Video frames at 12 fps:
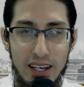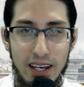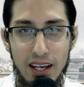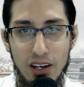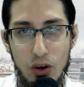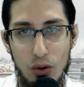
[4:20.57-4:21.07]

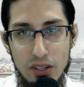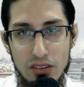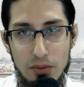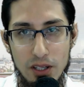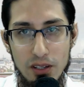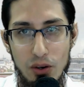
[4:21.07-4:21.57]
I hope
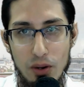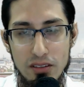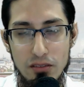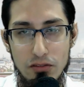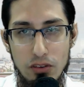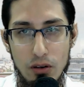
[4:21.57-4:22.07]
this video was
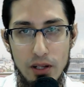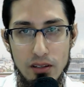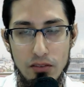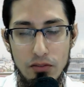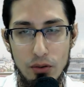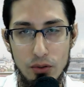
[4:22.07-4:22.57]

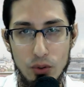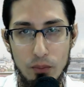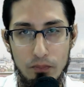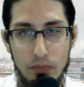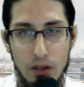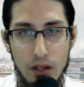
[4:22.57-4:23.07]
informative for you.
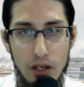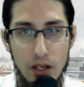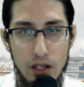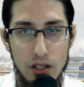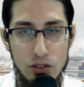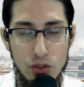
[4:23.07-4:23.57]

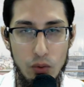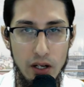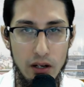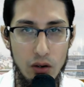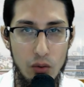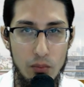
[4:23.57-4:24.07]
If you want
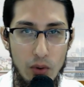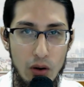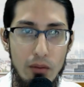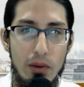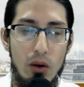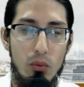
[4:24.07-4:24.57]
to know more
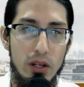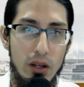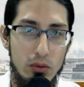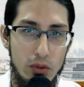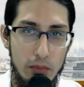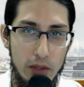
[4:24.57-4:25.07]
about
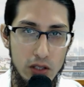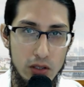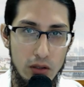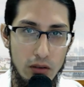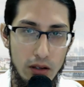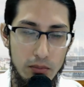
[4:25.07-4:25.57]

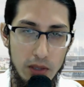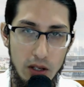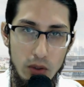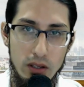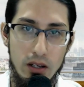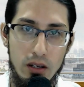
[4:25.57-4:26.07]
WinAutomation, let me
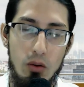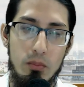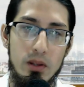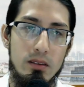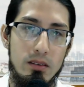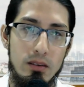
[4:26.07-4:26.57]
know in the
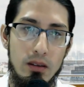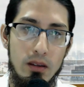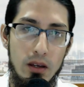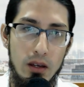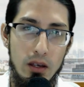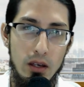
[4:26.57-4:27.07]
comments.
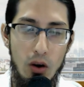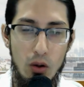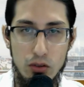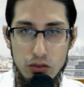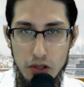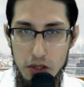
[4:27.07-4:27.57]

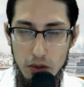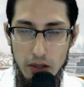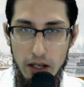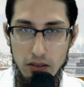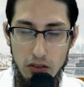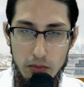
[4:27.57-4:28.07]
Also, if you
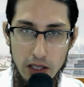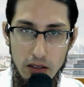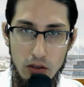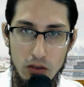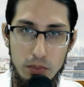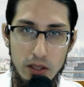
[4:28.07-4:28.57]
like these
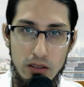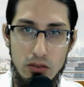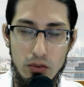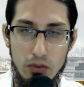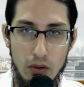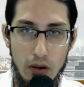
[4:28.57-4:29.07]
videos, please
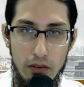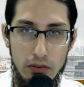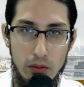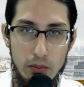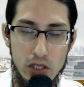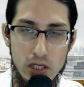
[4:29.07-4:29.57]
subscribe
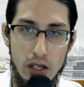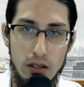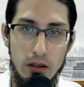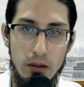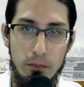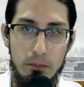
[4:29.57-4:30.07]
to my
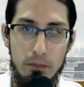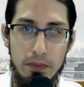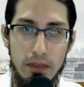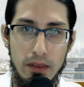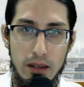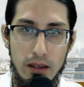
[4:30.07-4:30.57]
channel.
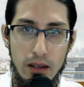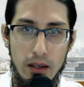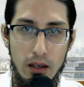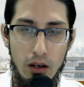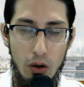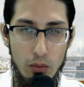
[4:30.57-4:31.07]

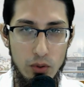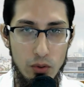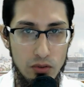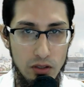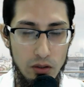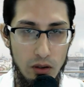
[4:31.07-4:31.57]
Hope to
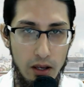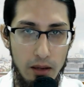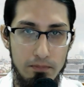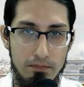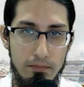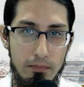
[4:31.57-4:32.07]
see you
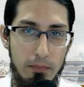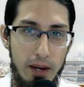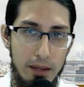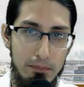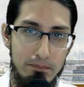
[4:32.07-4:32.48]
again. Bye.